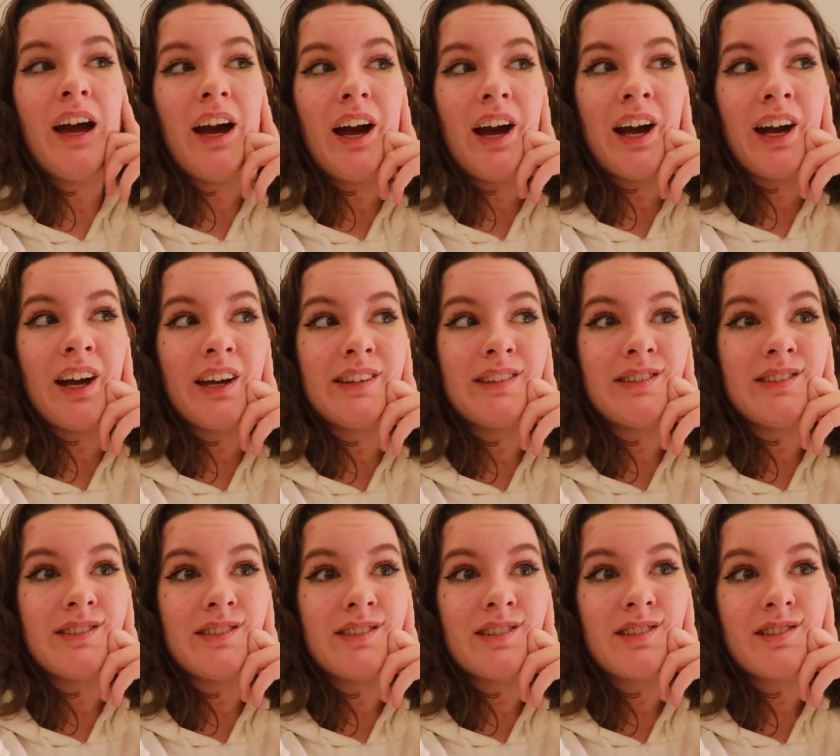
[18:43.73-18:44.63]

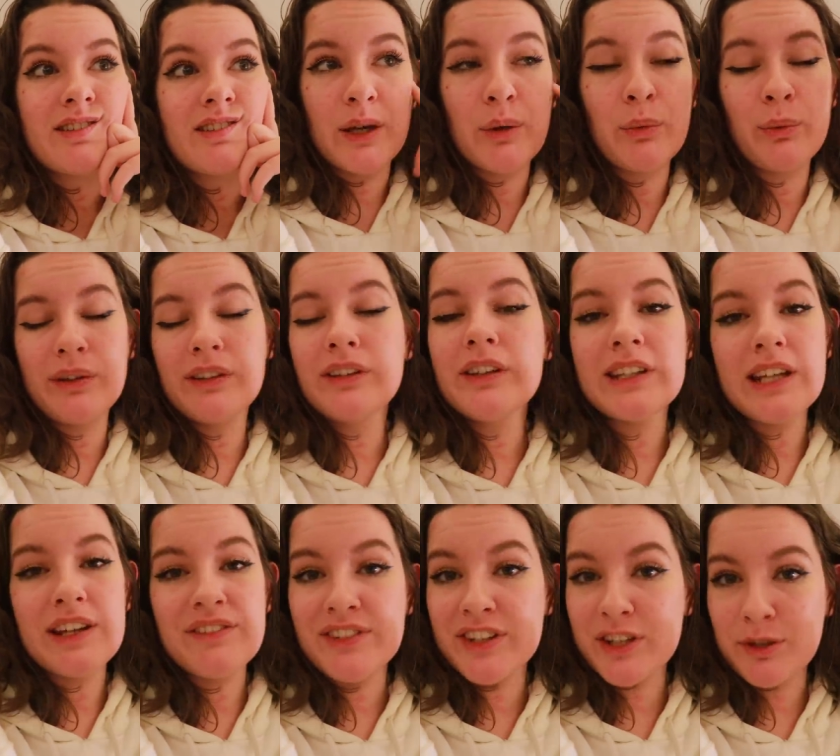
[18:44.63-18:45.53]
And there will
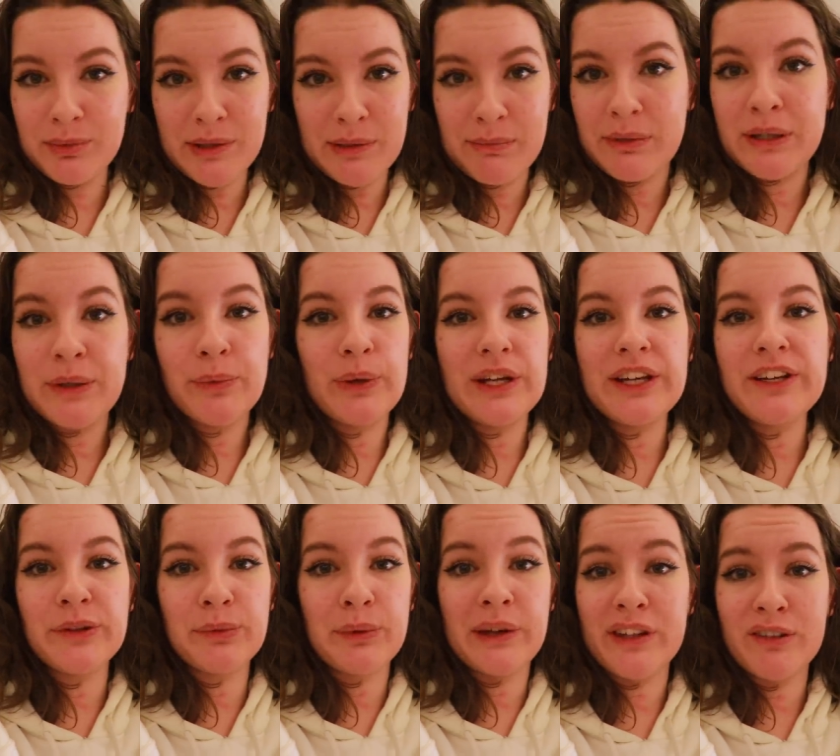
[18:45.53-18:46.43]
inevitably be
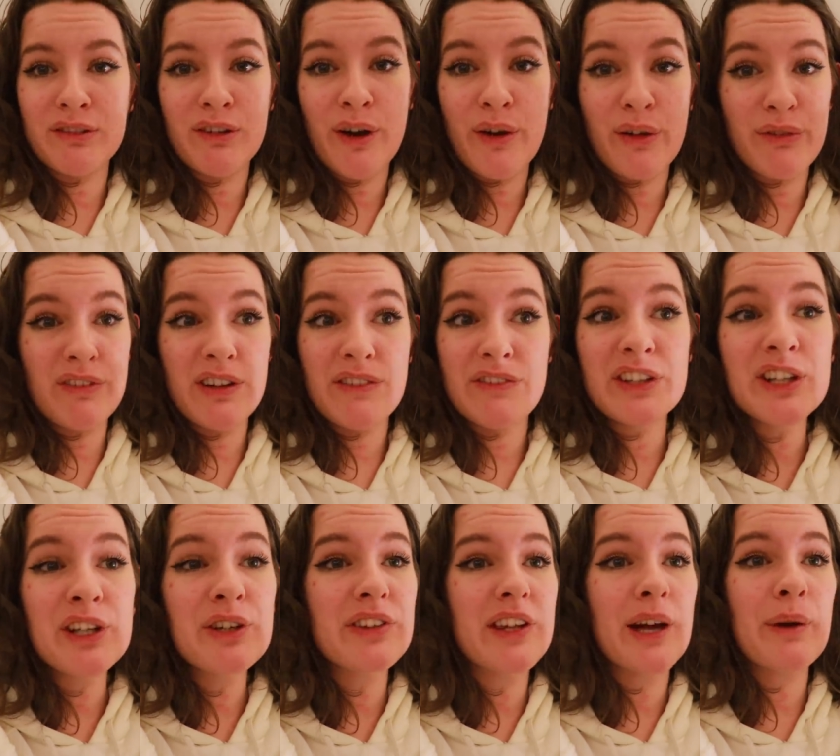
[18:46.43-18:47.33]
weeks where there are 3
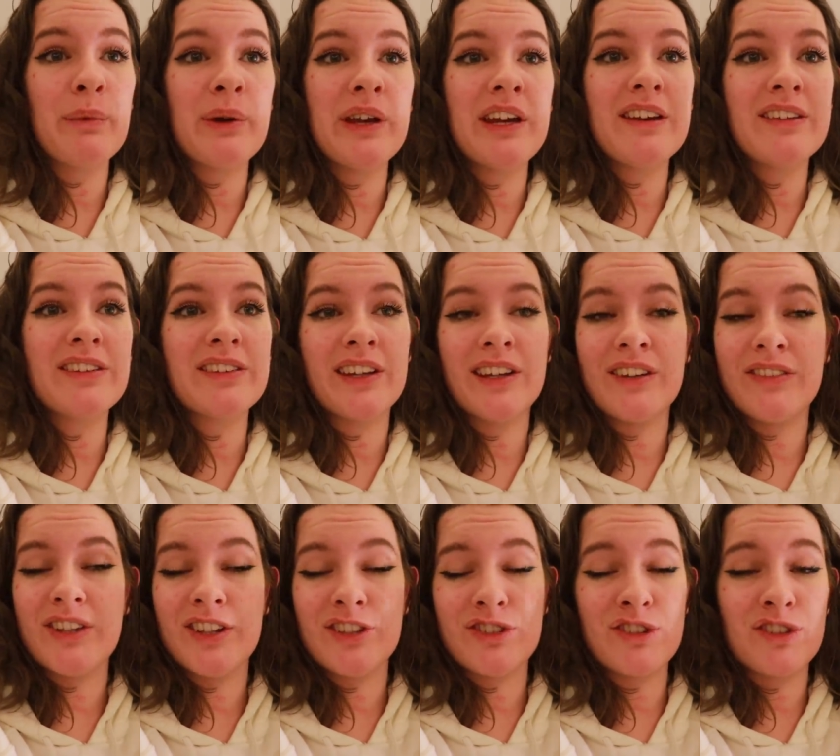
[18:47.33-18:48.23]
videos that week, say if
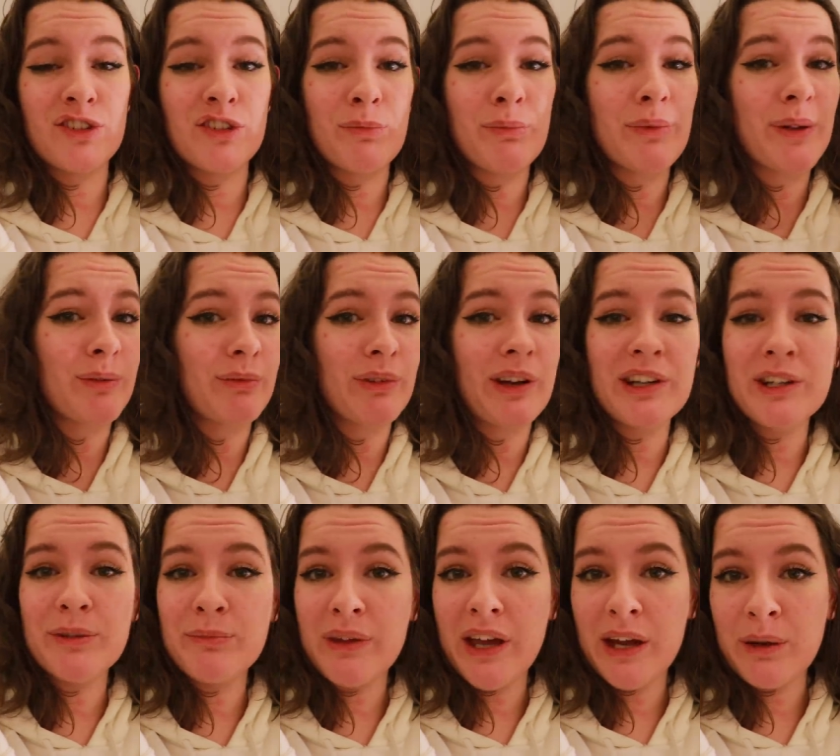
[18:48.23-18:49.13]
there's just something
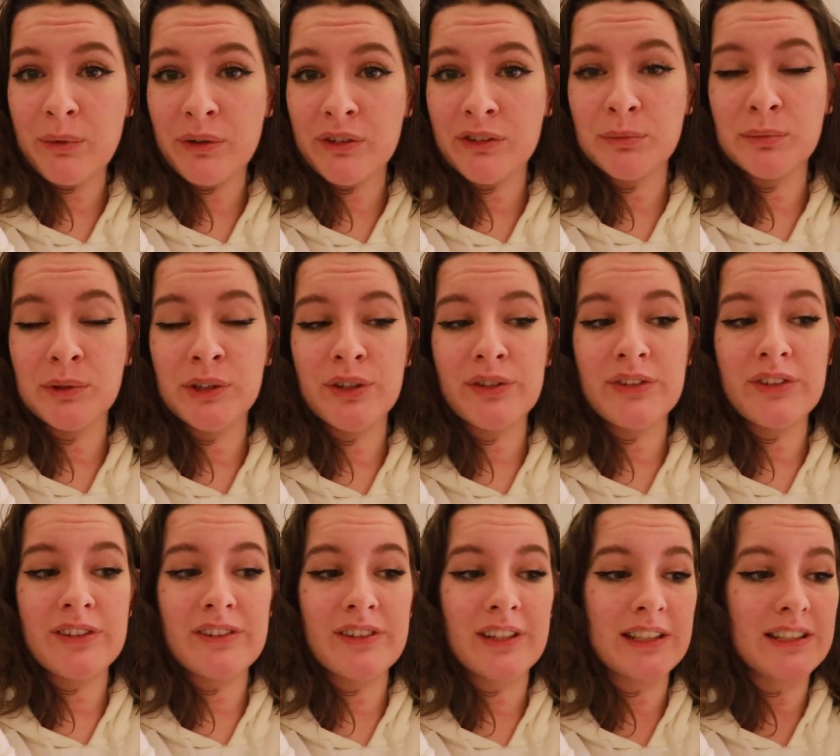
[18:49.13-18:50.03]
random that I want to upload
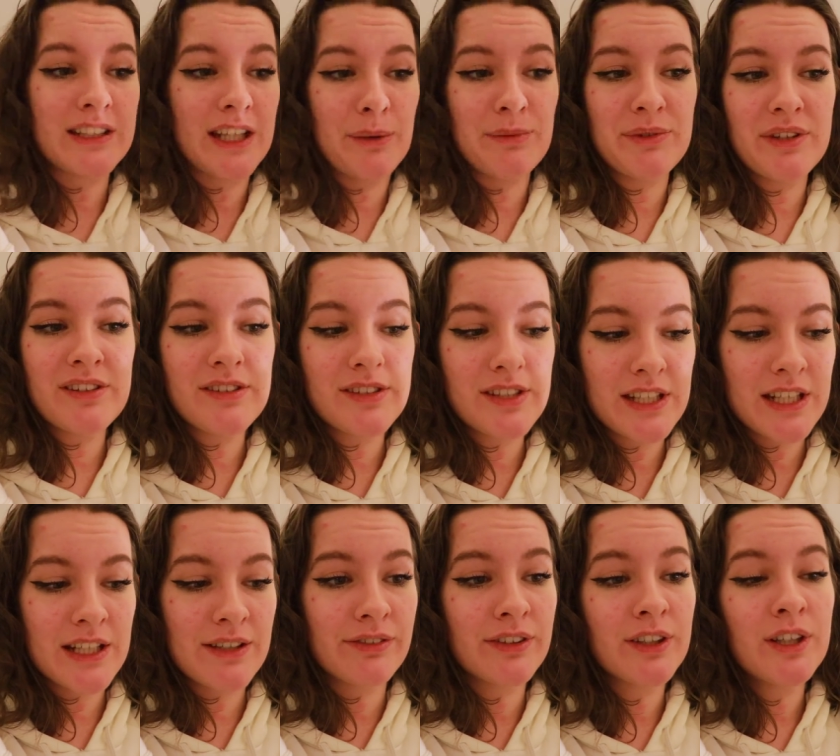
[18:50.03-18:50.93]
that's like time
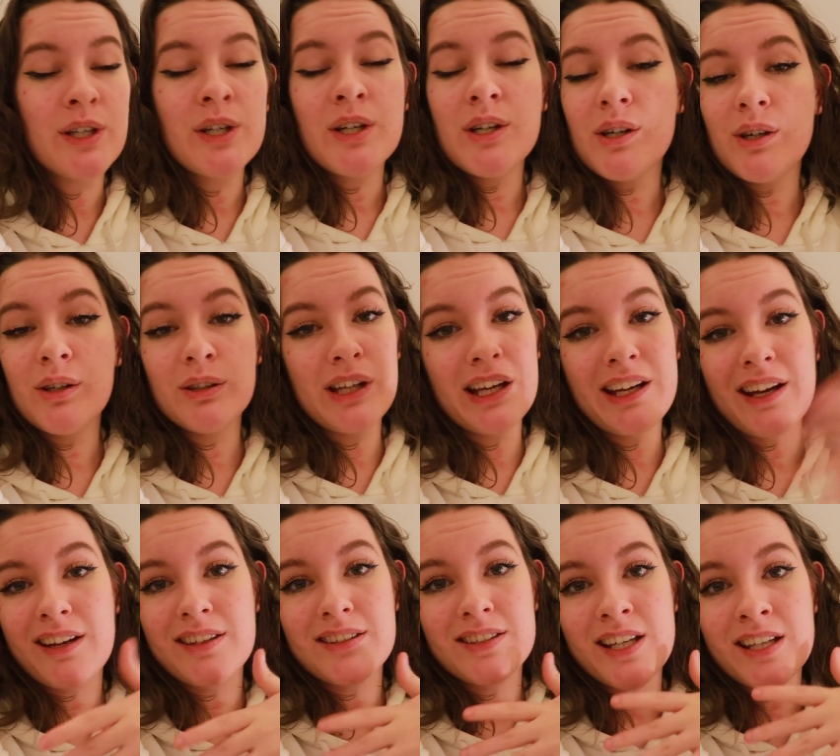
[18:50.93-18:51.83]
sensitive, or like
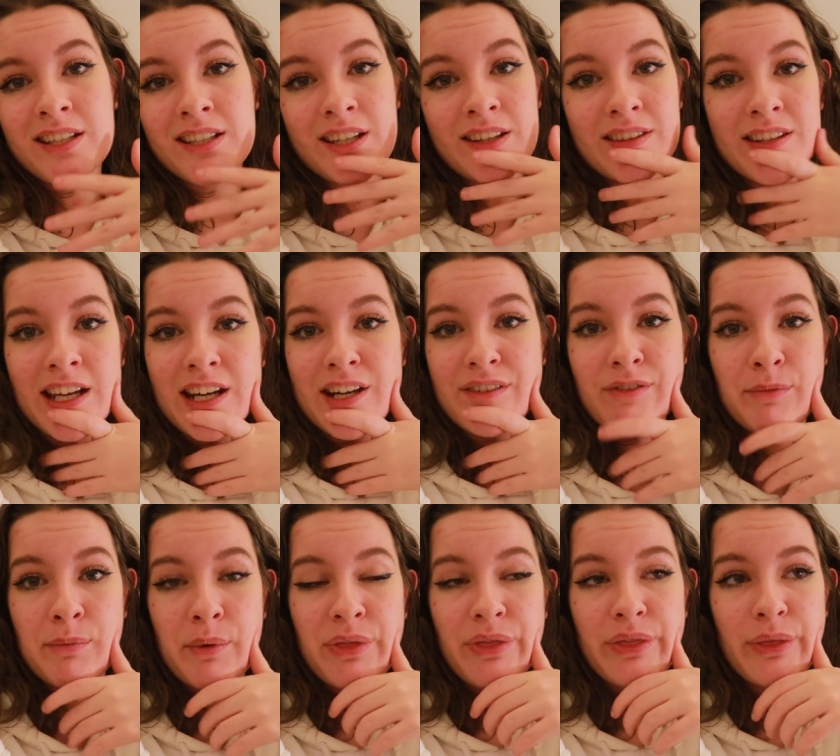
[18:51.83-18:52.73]
I said, at the end of a
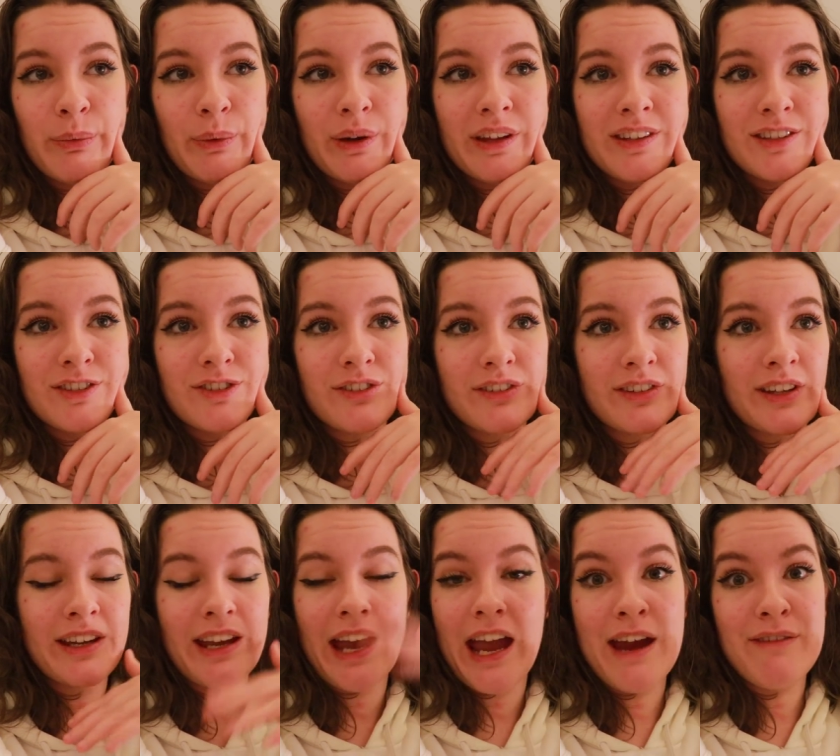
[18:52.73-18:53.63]
month where there's just
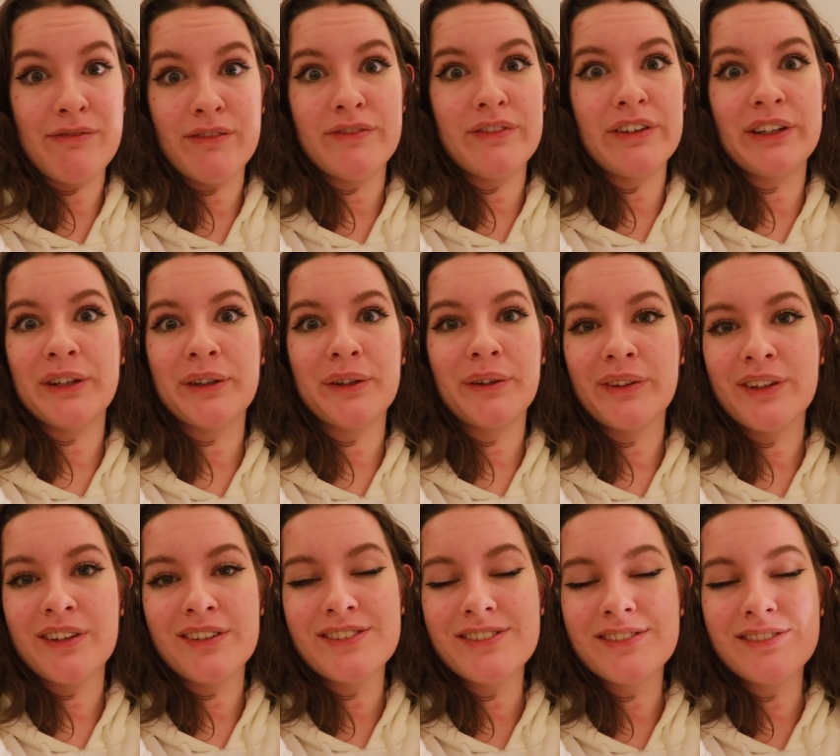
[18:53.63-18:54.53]
like every video
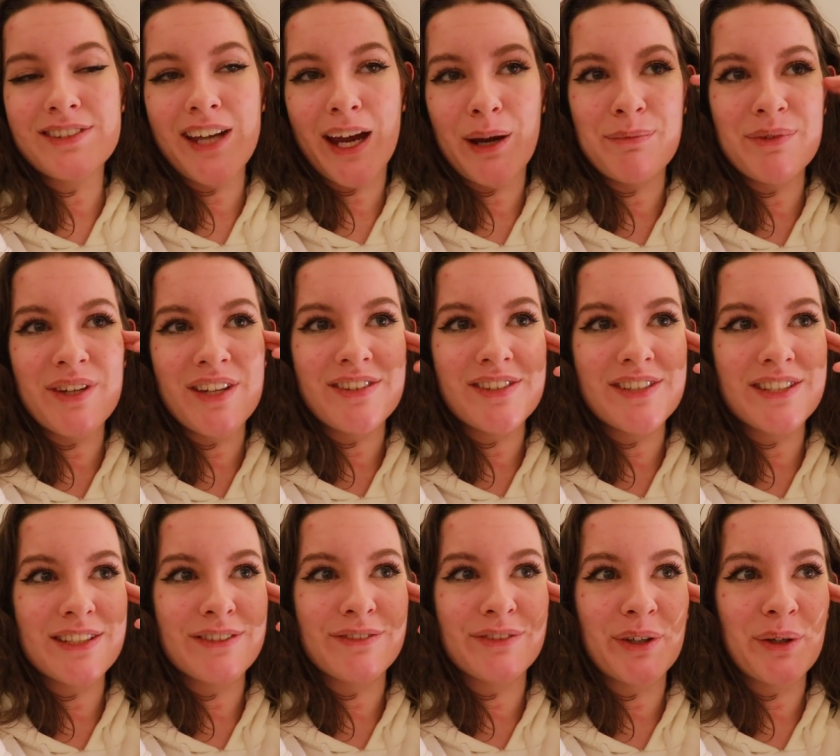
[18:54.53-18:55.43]
that's time
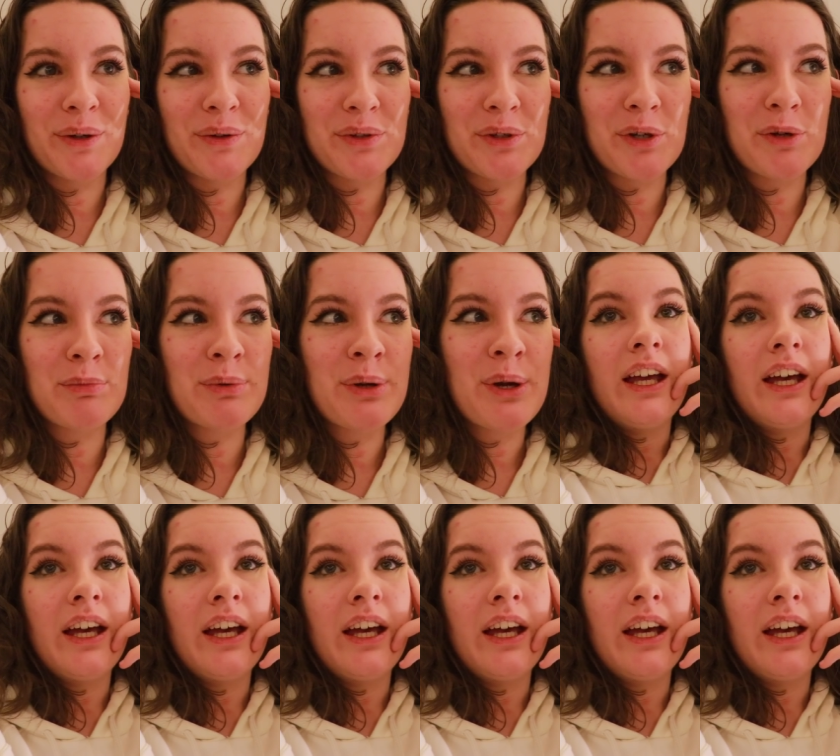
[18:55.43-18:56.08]
sensitive goes up.